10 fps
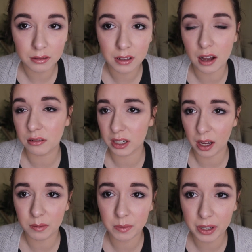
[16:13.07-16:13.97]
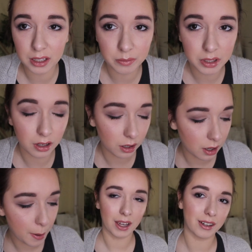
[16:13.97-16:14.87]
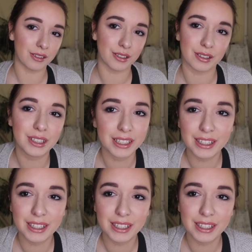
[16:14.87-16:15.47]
how chapped my lips are. I don't know.